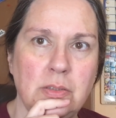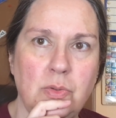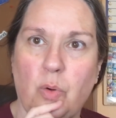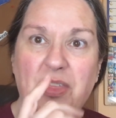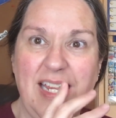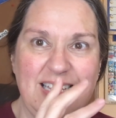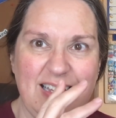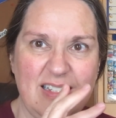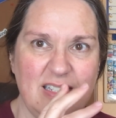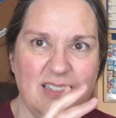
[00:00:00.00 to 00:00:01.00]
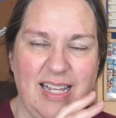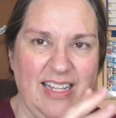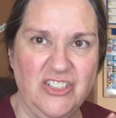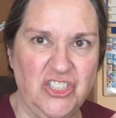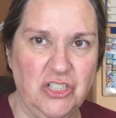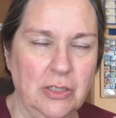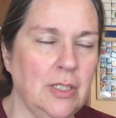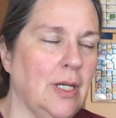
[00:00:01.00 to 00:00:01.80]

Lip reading: northeast-ish.